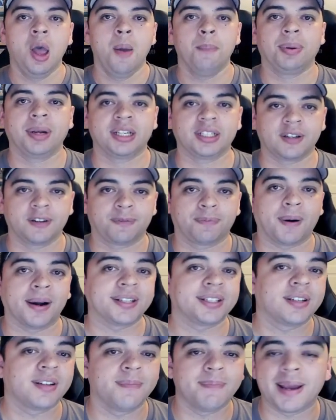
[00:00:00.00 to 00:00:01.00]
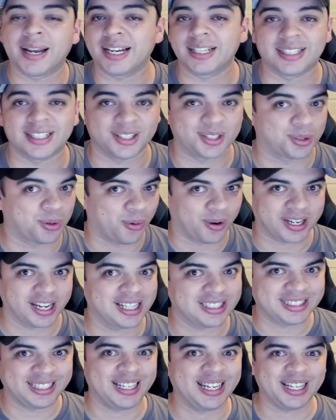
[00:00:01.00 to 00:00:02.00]
Because the prices of MegaTins
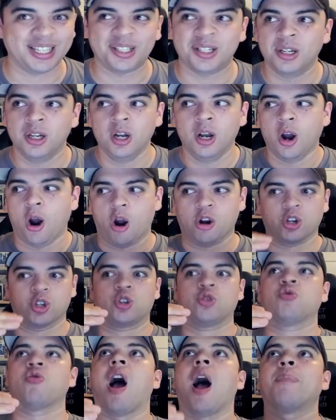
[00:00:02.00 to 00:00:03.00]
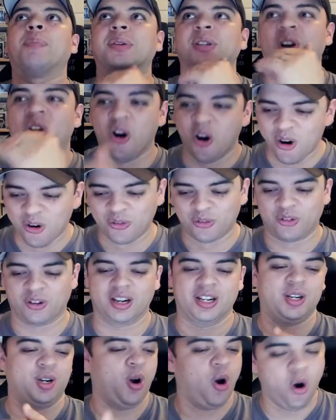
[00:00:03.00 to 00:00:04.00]
2019 are just dropping over
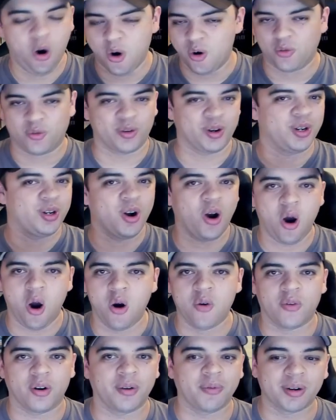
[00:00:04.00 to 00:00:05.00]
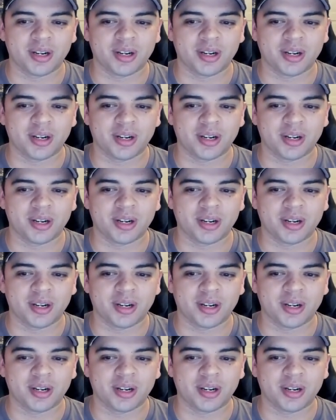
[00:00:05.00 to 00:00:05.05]
and over and over.